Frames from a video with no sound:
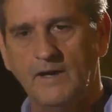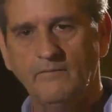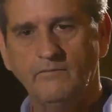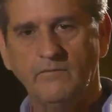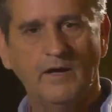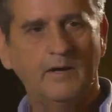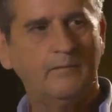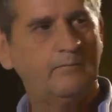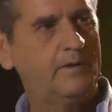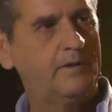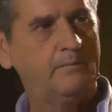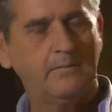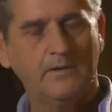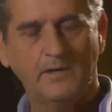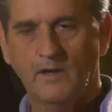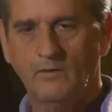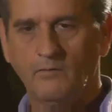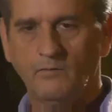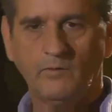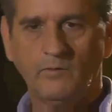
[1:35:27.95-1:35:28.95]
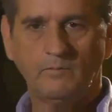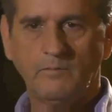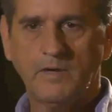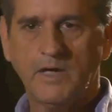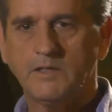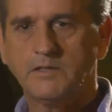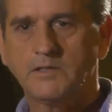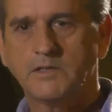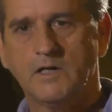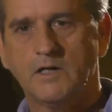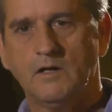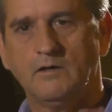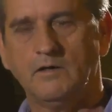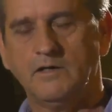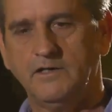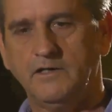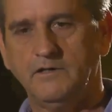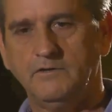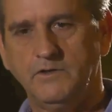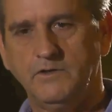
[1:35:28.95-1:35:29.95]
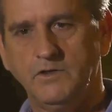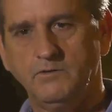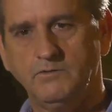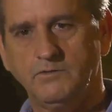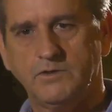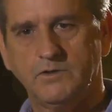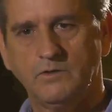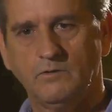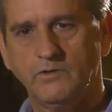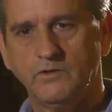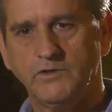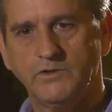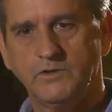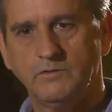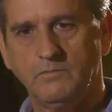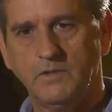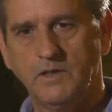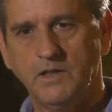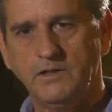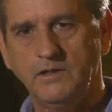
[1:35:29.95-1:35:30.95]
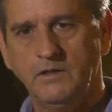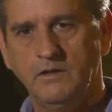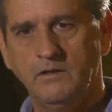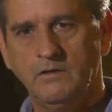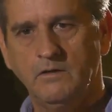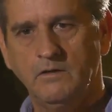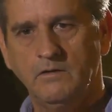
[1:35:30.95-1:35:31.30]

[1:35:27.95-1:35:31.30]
I've got people all over the mountains calling in news stories to me.